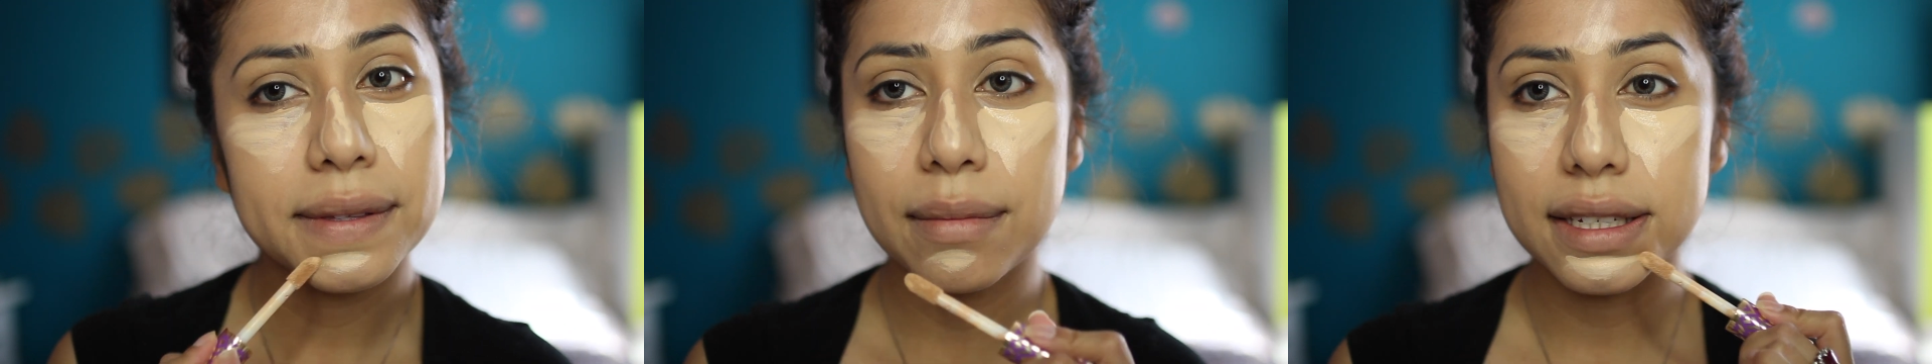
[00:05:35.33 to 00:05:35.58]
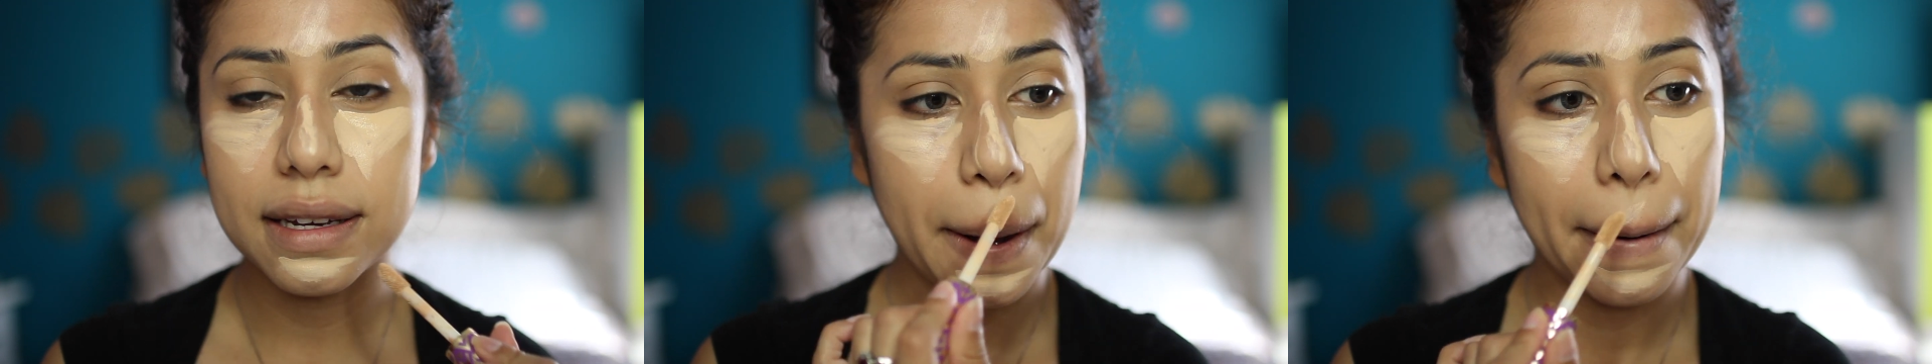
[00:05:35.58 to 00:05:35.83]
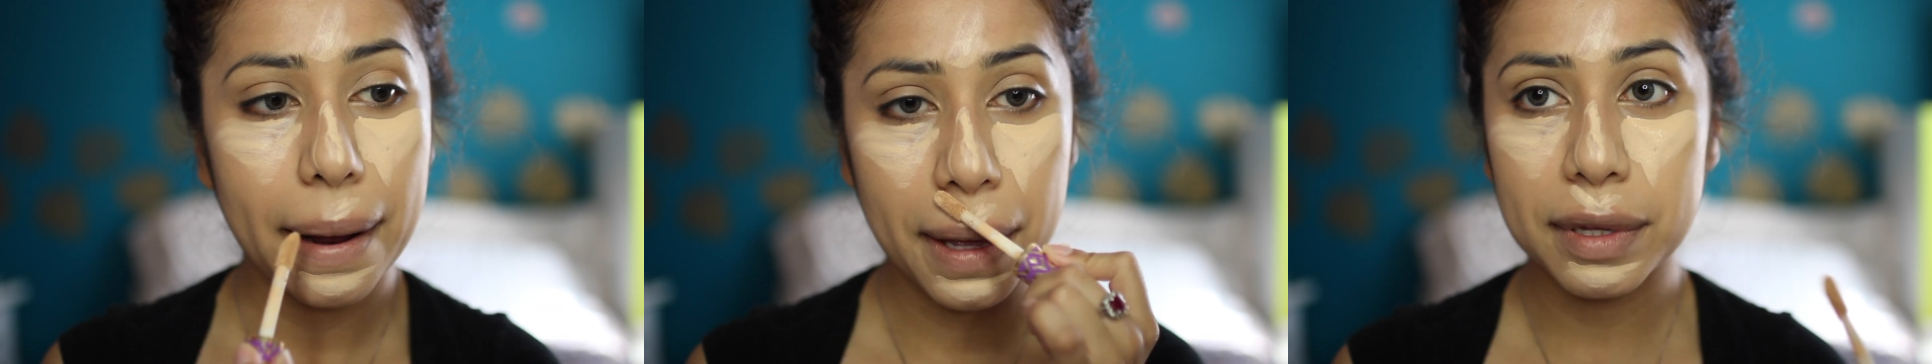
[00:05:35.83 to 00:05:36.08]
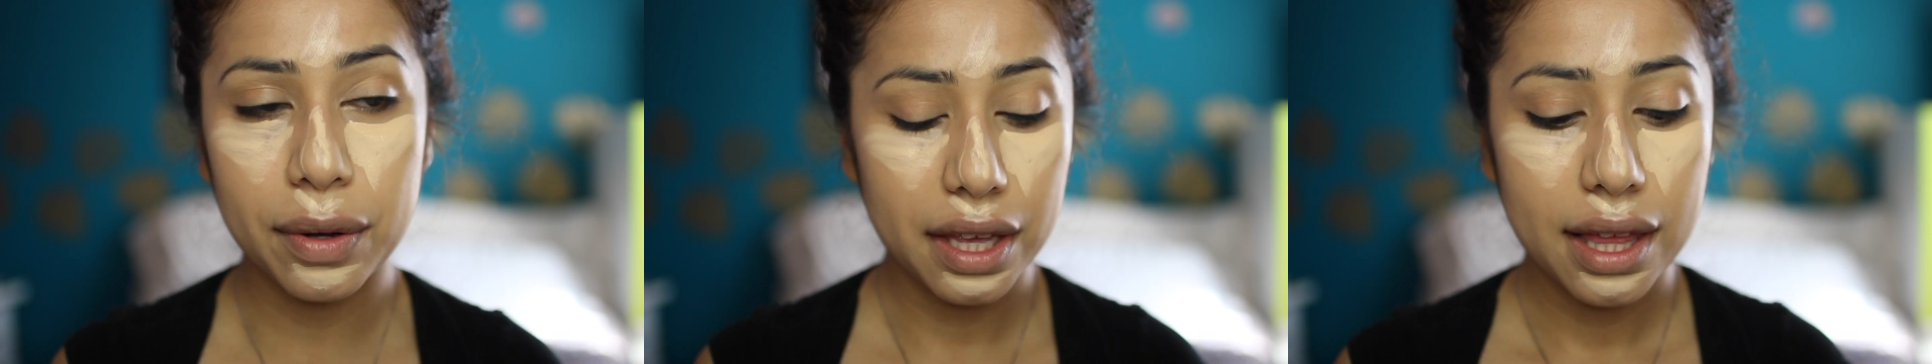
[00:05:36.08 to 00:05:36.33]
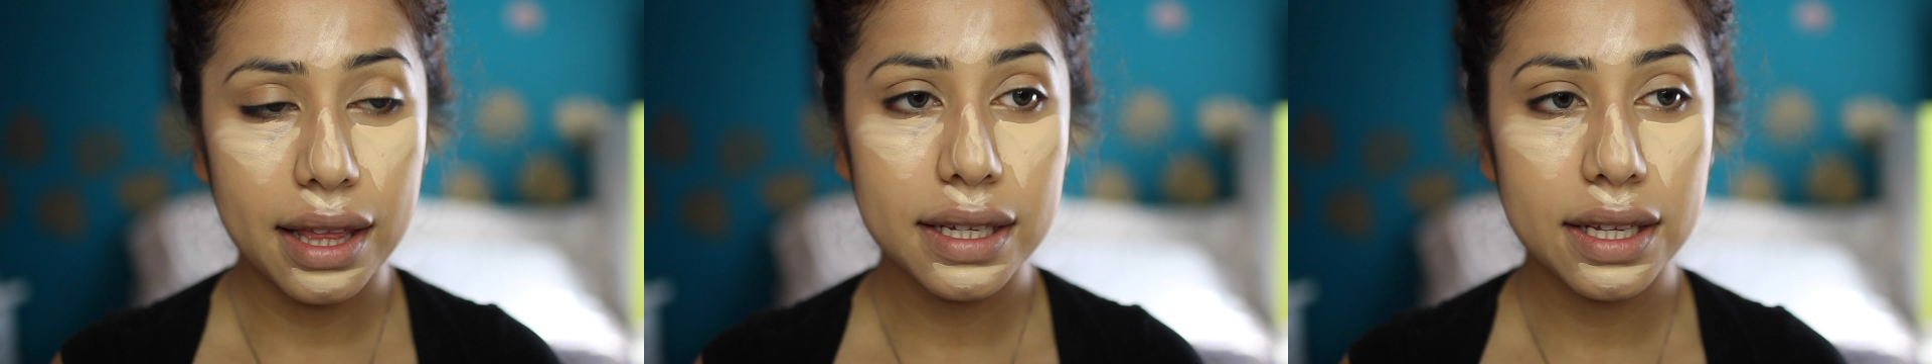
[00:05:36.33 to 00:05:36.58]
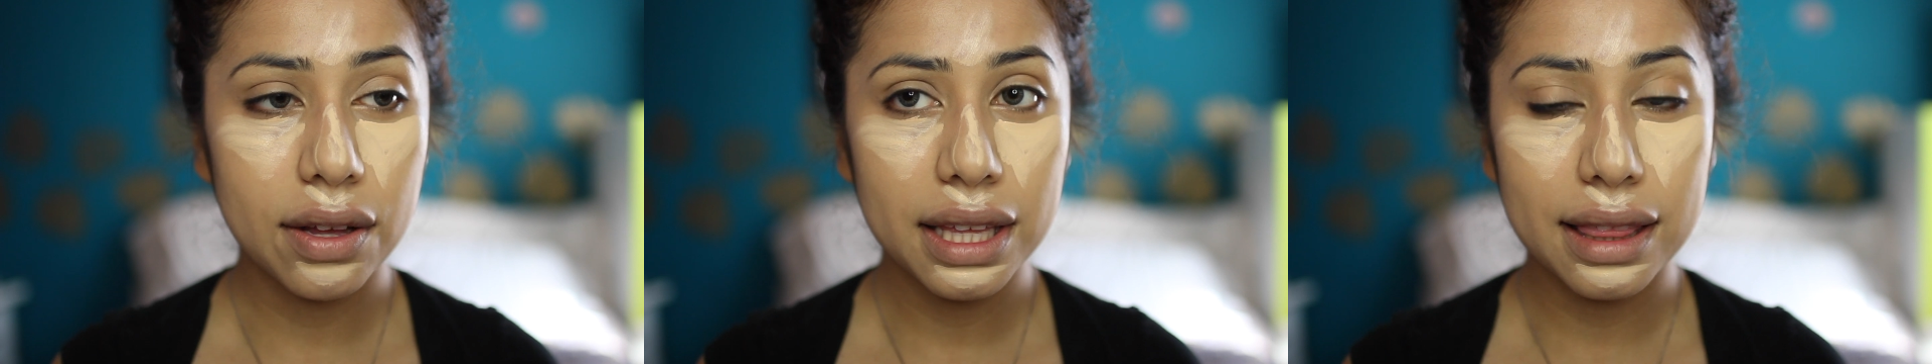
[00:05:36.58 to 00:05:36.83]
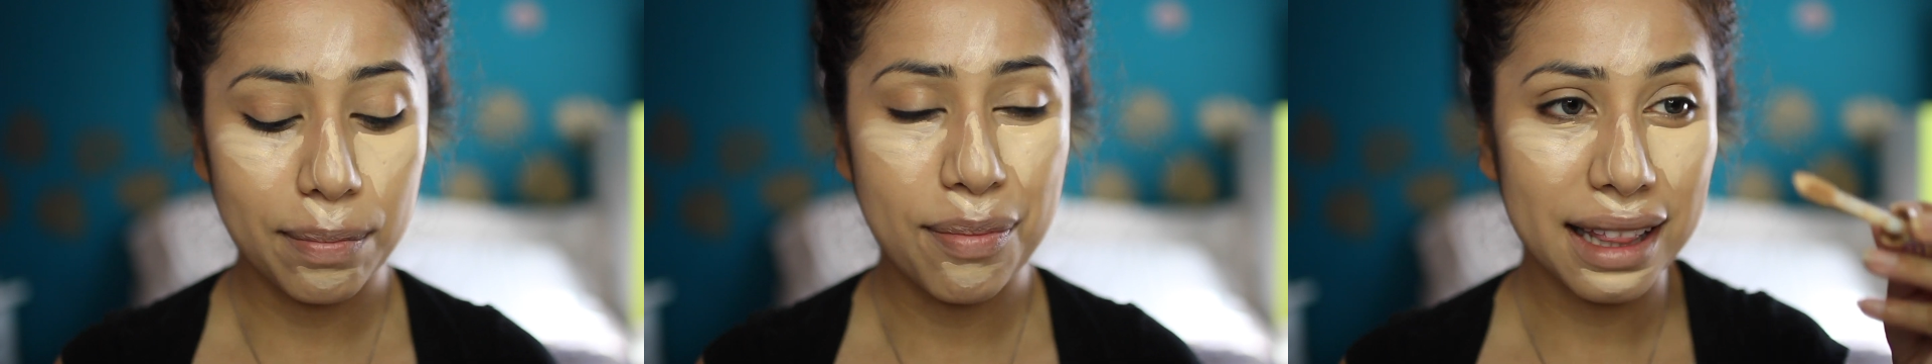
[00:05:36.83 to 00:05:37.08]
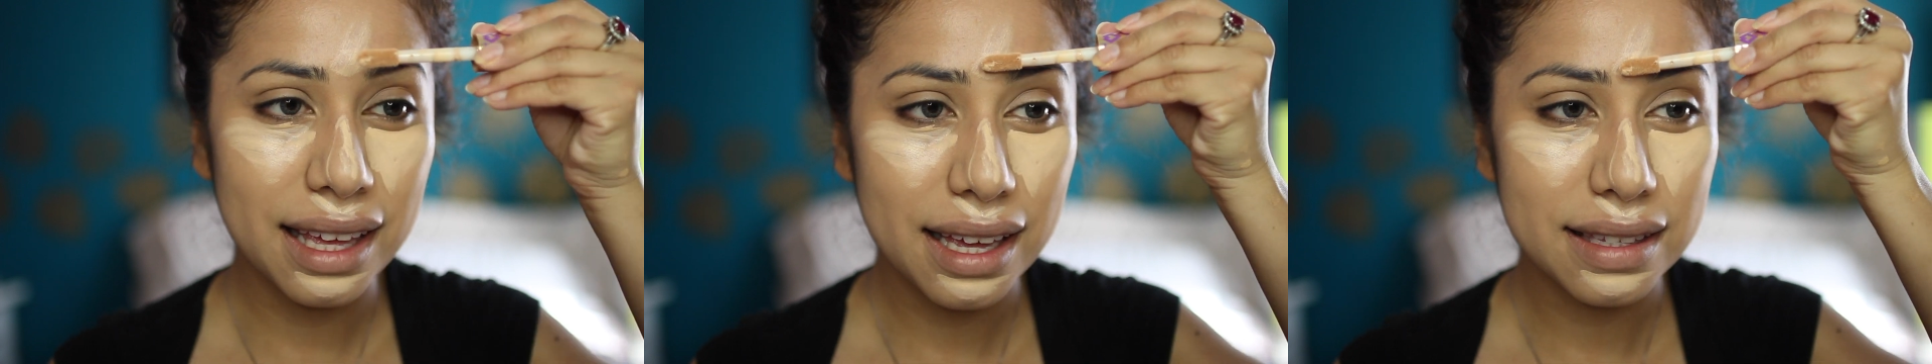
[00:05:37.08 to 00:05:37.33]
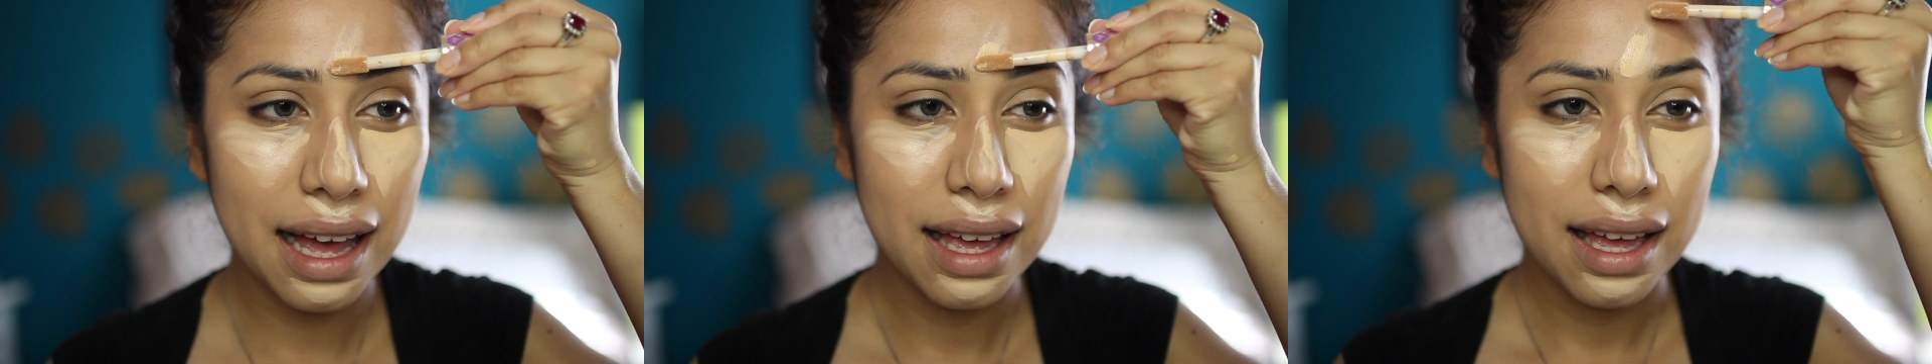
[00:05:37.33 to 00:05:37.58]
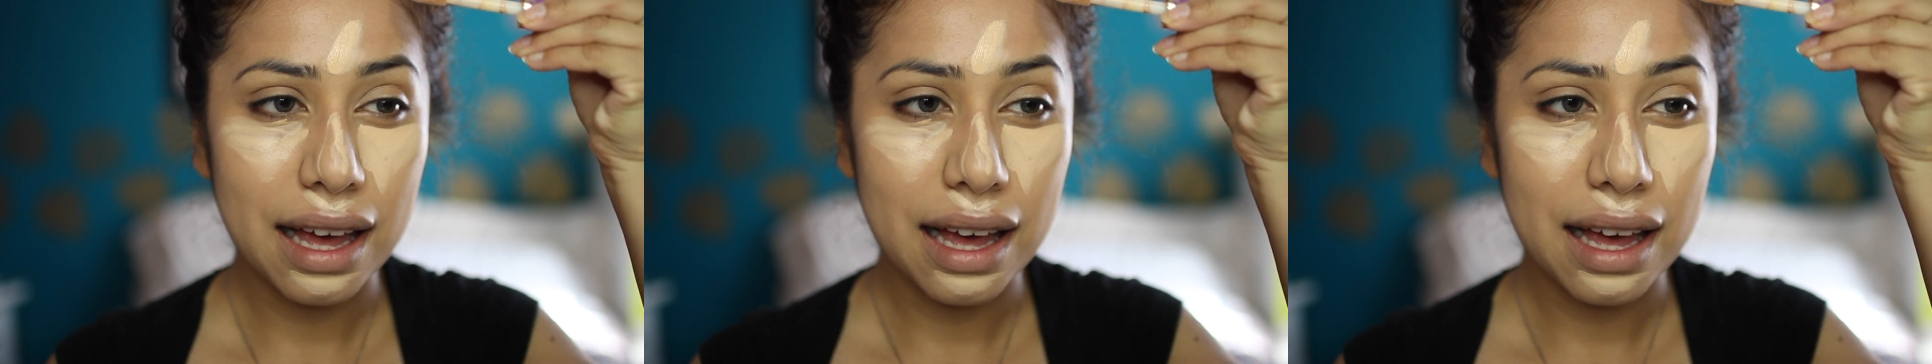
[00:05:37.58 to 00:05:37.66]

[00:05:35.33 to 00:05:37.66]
I feel it, you have to work